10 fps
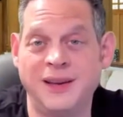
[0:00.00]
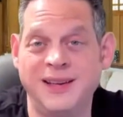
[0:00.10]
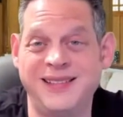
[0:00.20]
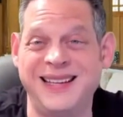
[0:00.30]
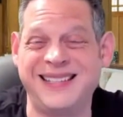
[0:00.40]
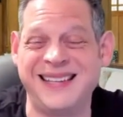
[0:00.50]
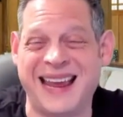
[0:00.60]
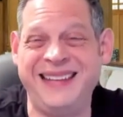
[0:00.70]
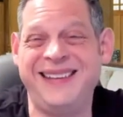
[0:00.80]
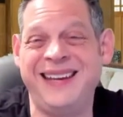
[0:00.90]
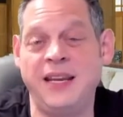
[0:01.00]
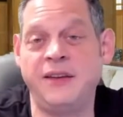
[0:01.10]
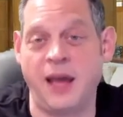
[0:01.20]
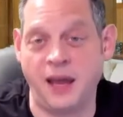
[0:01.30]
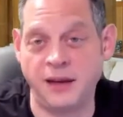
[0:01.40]
since
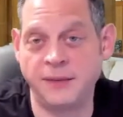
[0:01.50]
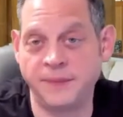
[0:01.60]
1910.